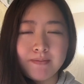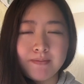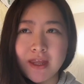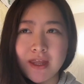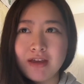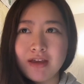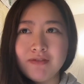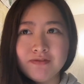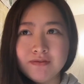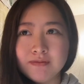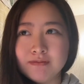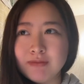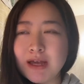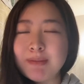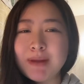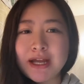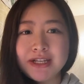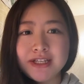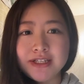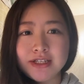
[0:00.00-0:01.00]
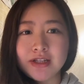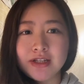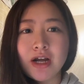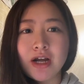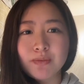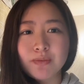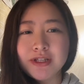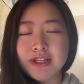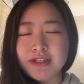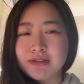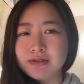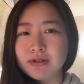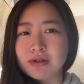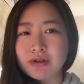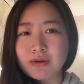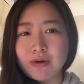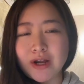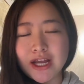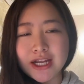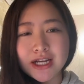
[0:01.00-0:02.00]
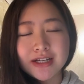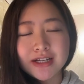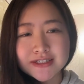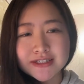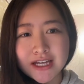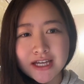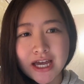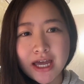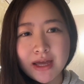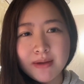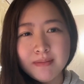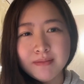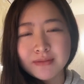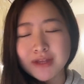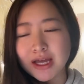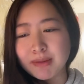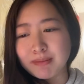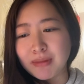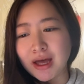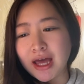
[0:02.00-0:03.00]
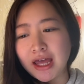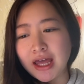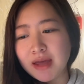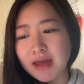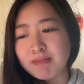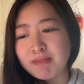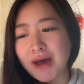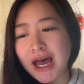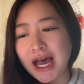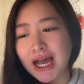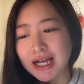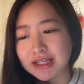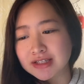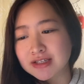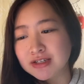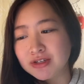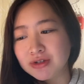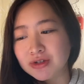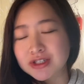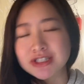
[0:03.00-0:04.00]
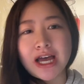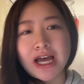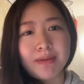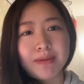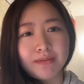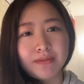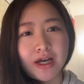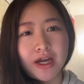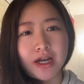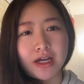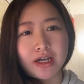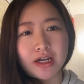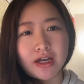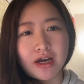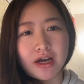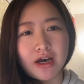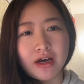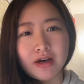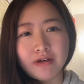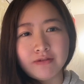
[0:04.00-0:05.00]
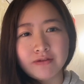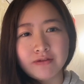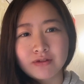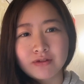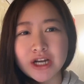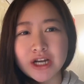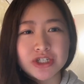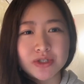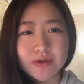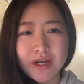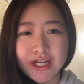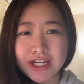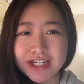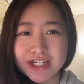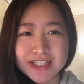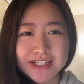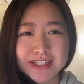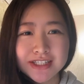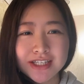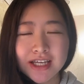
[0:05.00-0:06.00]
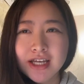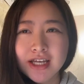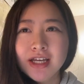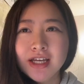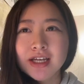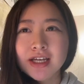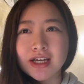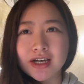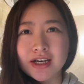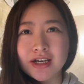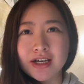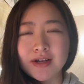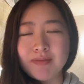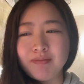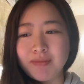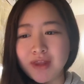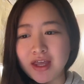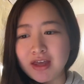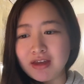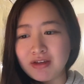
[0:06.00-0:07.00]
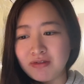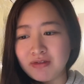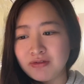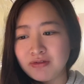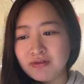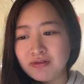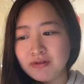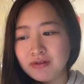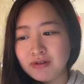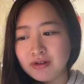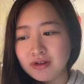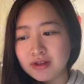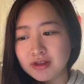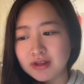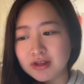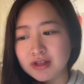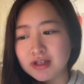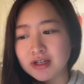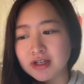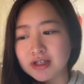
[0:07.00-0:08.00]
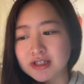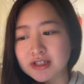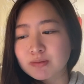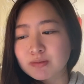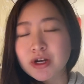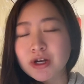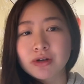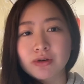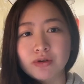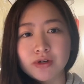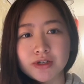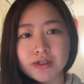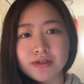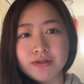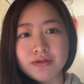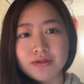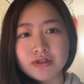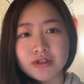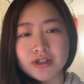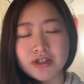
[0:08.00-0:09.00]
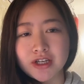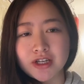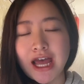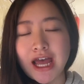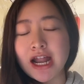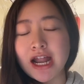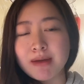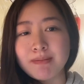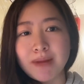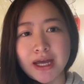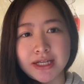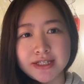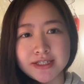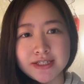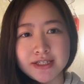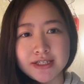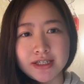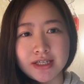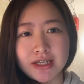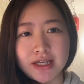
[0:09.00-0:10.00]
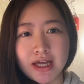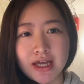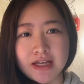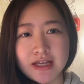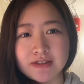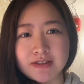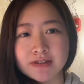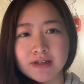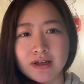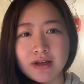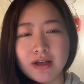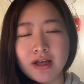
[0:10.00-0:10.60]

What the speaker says: if MIT did not release your grade on time, that might impact your timeline of graduation. If the spring course you took at MIT is